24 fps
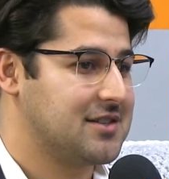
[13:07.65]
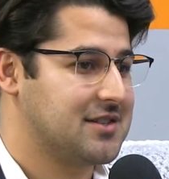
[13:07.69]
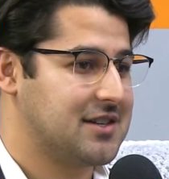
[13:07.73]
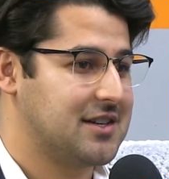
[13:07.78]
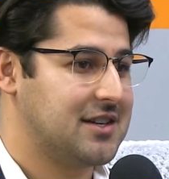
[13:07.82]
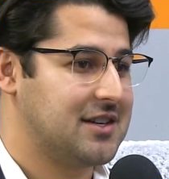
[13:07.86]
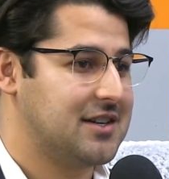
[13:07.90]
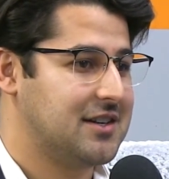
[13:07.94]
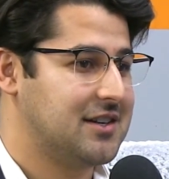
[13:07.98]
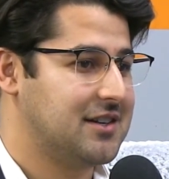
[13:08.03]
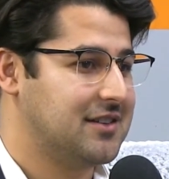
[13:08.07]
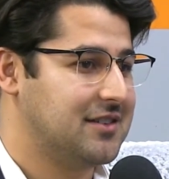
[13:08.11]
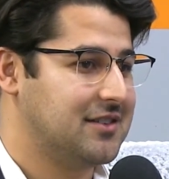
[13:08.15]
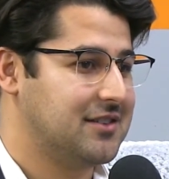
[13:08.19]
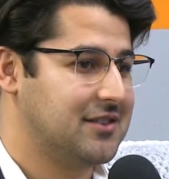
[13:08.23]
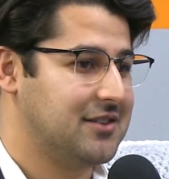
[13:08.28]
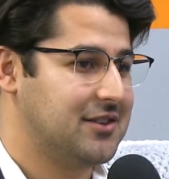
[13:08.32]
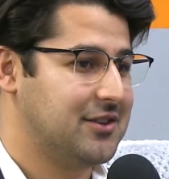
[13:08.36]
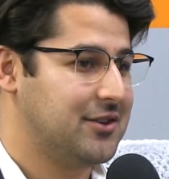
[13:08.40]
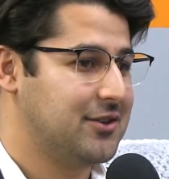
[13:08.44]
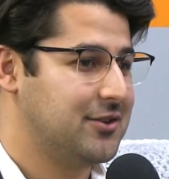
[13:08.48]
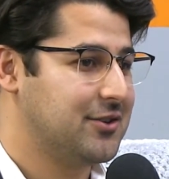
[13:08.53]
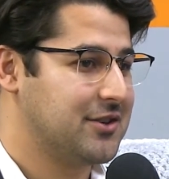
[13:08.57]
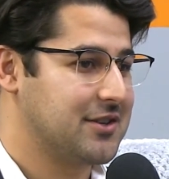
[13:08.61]
To see
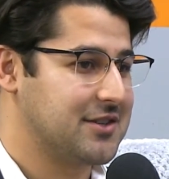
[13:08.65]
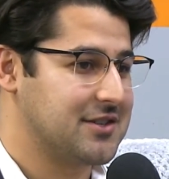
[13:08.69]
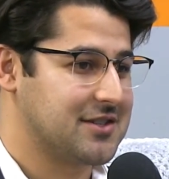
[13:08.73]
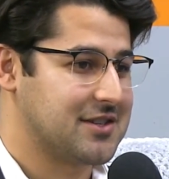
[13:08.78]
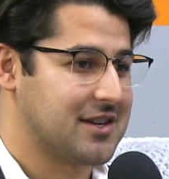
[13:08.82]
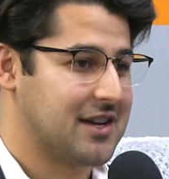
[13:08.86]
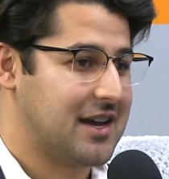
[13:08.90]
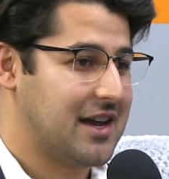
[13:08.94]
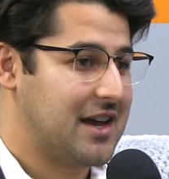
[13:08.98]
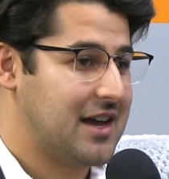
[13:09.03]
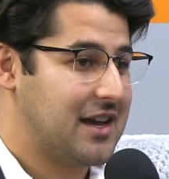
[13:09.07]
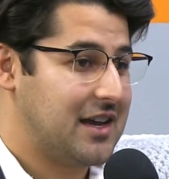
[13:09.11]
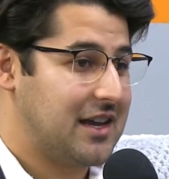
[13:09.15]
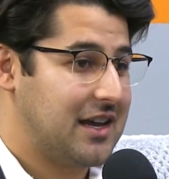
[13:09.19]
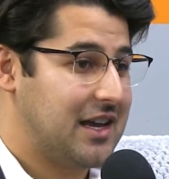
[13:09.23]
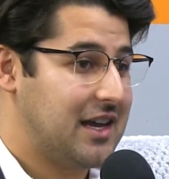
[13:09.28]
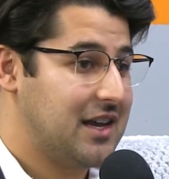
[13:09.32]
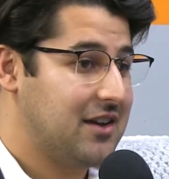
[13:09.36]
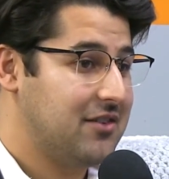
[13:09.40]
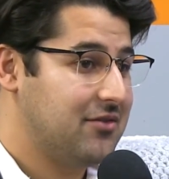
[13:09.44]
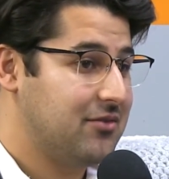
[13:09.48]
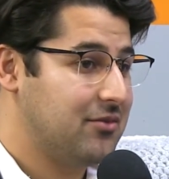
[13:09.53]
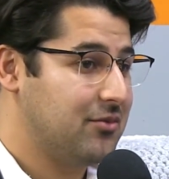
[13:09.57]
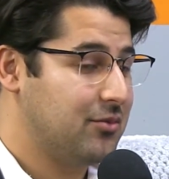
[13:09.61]
you because
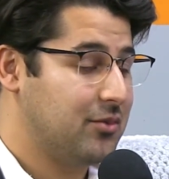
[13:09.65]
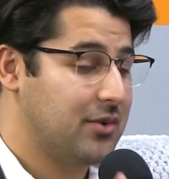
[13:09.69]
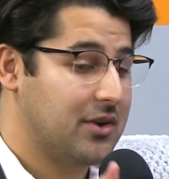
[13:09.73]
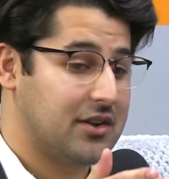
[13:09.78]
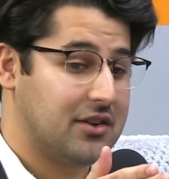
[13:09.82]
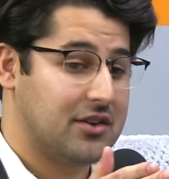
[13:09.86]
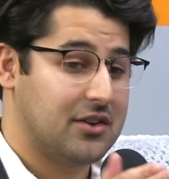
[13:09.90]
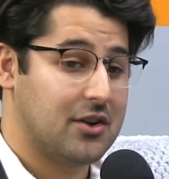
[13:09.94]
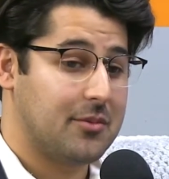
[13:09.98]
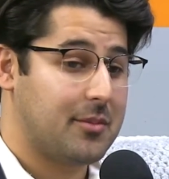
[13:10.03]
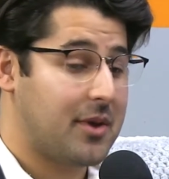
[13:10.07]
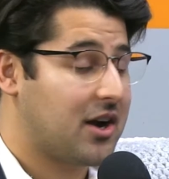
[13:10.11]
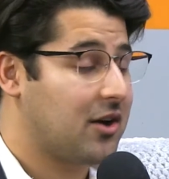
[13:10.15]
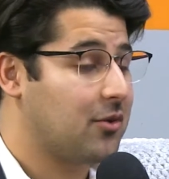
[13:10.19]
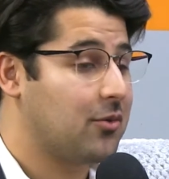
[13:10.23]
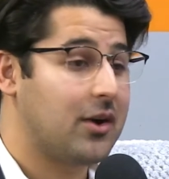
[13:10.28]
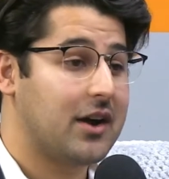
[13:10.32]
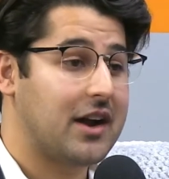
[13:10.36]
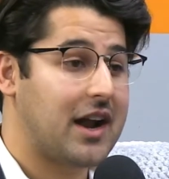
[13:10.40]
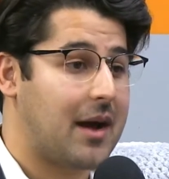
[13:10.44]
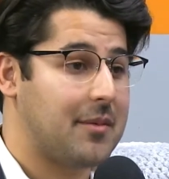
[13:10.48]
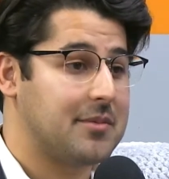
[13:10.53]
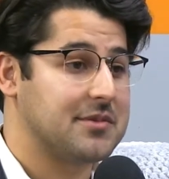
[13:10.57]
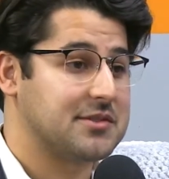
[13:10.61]
Eve, what, no matter what
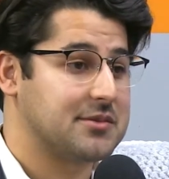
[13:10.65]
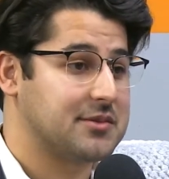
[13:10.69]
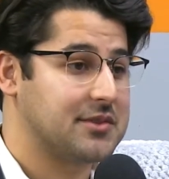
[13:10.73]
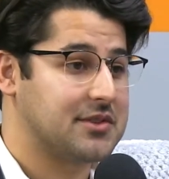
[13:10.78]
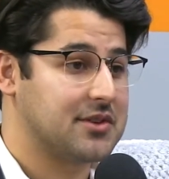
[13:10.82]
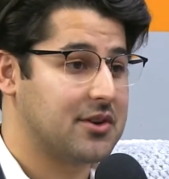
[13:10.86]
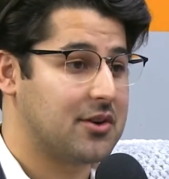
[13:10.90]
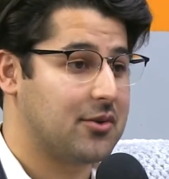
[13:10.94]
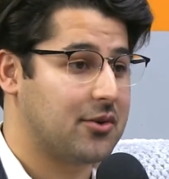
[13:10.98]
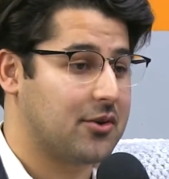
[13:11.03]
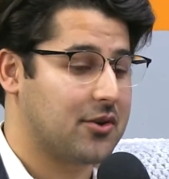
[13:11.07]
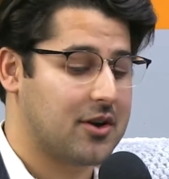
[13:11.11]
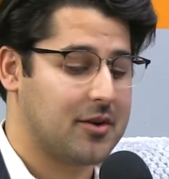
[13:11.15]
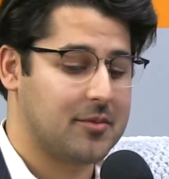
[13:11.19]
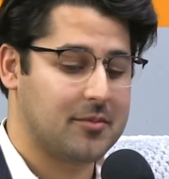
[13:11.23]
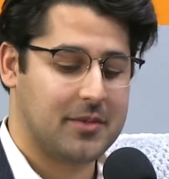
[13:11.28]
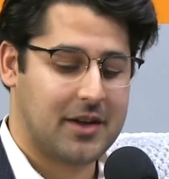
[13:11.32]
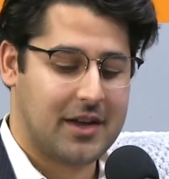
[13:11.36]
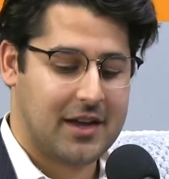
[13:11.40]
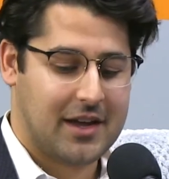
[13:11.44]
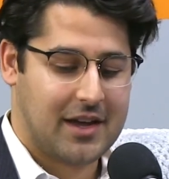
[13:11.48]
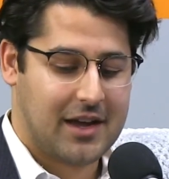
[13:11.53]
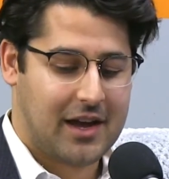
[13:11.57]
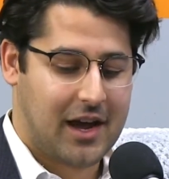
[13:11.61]
happens with decorum,
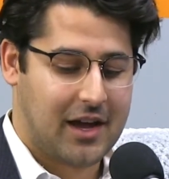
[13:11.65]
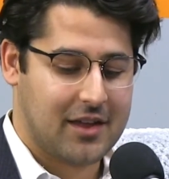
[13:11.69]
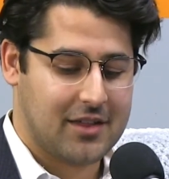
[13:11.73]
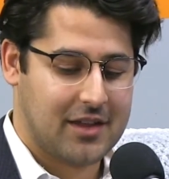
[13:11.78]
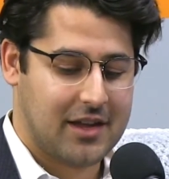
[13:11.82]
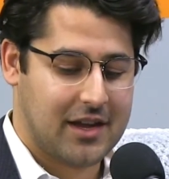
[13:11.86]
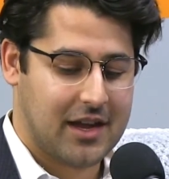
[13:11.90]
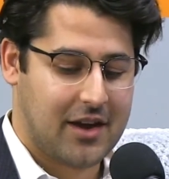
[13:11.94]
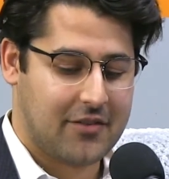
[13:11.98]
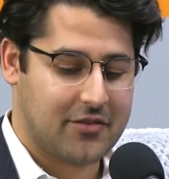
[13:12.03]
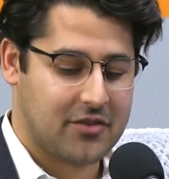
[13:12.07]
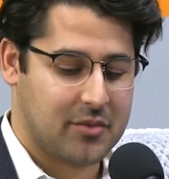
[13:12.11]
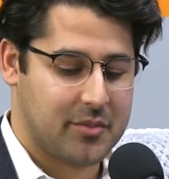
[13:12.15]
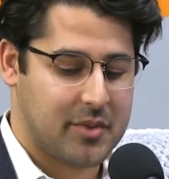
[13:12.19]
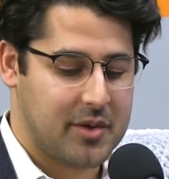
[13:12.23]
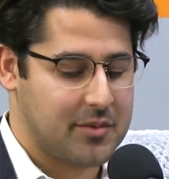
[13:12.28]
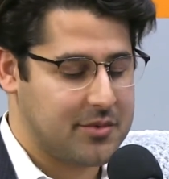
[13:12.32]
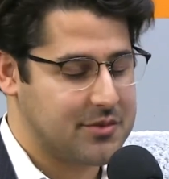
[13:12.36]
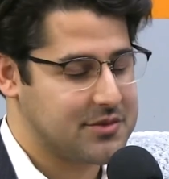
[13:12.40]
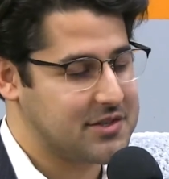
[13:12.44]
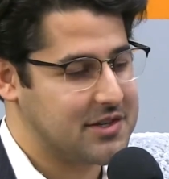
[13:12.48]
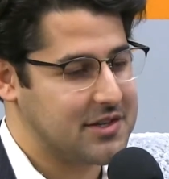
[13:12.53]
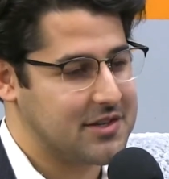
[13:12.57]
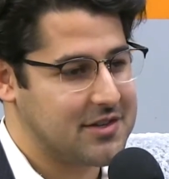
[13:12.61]
I think after people
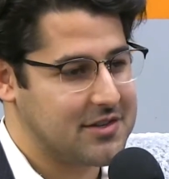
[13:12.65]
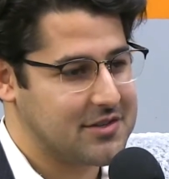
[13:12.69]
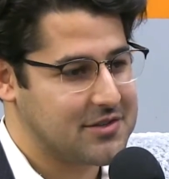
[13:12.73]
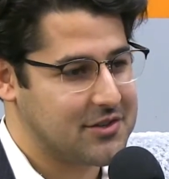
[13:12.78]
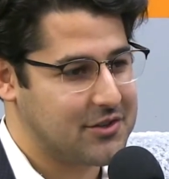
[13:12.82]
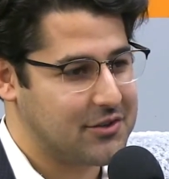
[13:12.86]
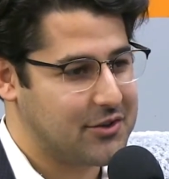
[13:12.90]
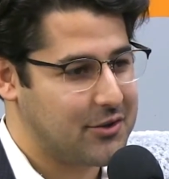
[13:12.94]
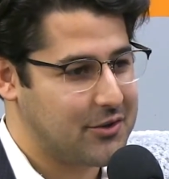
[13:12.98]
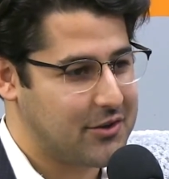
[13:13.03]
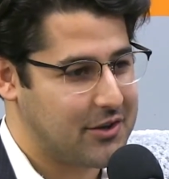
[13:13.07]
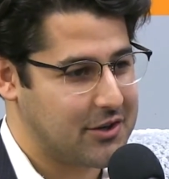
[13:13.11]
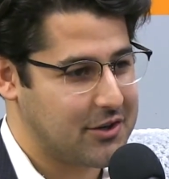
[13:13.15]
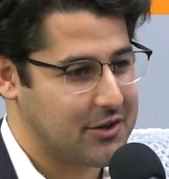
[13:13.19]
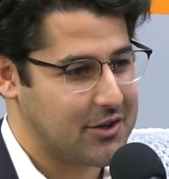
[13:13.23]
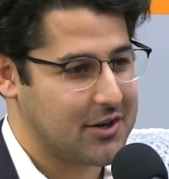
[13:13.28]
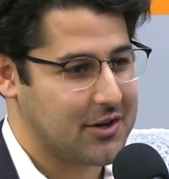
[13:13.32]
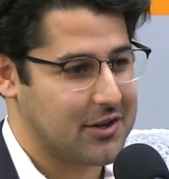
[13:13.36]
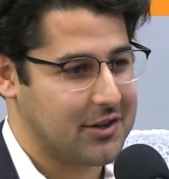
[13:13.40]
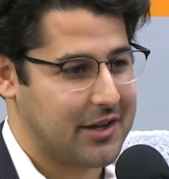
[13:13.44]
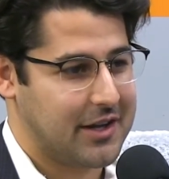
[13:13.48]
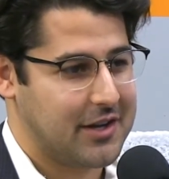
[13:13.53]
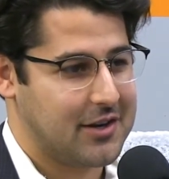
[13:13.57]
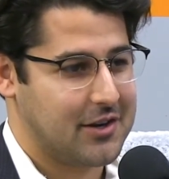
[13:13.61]
see this, they'll know that you're going
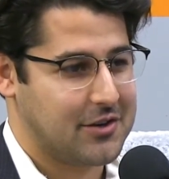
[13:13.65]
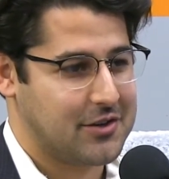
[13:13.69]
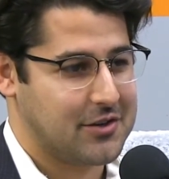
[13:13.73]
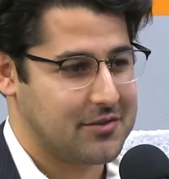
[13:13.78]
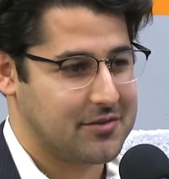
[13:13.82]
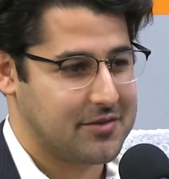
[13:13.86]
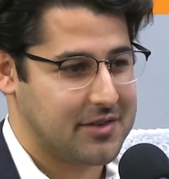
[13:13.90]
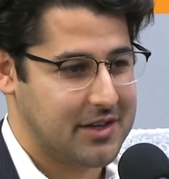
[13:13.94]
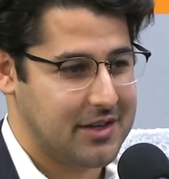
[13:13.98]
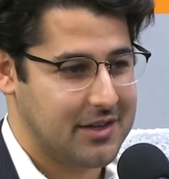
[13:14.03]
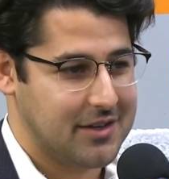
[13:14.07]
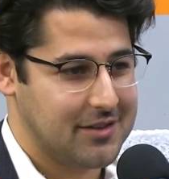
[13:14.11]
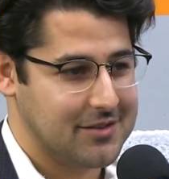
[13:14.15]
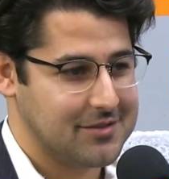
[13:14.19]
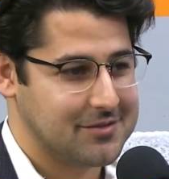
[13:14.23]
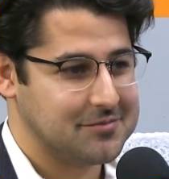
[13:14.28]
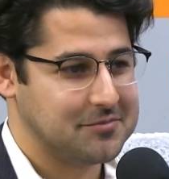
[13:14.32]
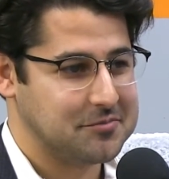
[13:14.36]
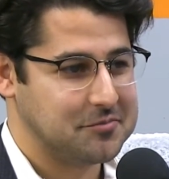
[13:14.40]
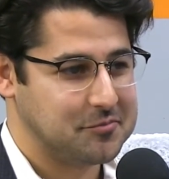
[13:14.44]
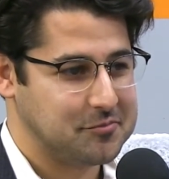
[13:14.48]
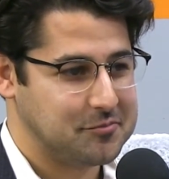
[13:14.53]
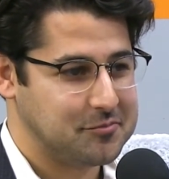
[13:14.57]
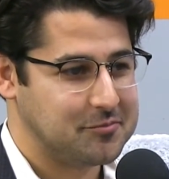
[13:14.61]
to land on your feet.
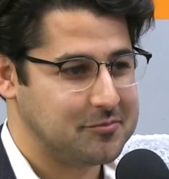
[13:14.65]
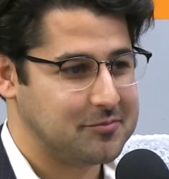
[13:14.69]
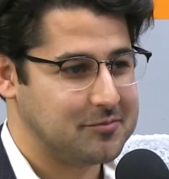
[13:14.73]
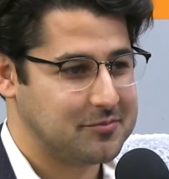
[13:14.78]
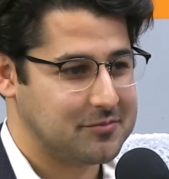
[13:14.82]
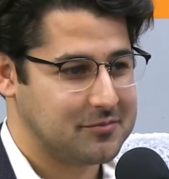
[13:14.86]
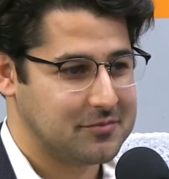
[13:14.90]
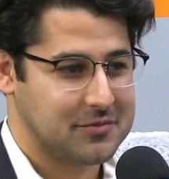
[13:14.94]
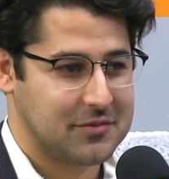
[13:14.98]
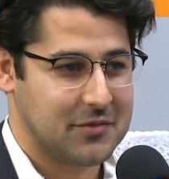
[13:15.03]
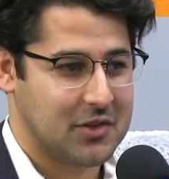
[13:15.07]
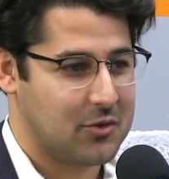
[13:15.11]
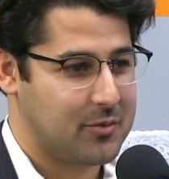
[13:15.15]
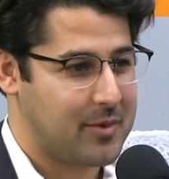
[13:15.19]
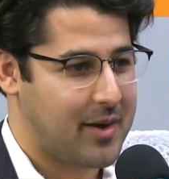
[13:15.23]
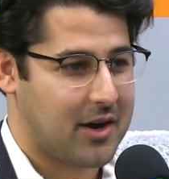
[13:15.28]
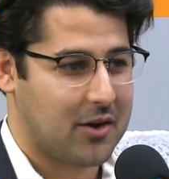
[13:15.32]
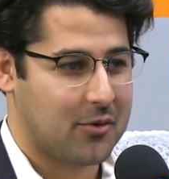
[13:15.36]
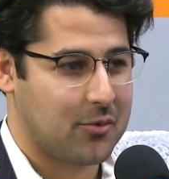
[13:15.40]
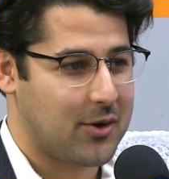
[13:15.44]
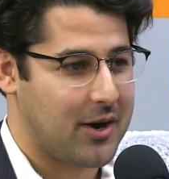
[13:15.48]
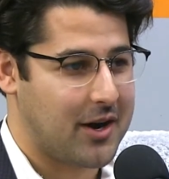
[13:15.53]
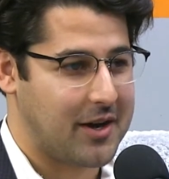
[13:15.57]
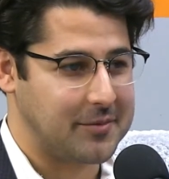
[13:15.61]
Oh yeah. No
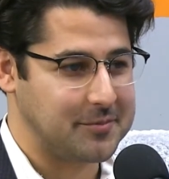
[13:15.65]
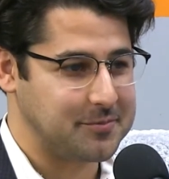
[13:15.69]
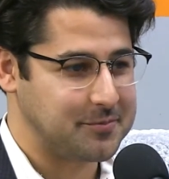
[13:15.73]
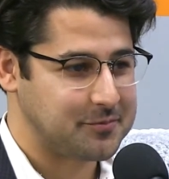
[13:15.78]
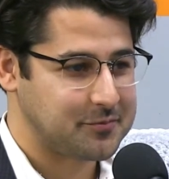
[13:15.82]
matter what,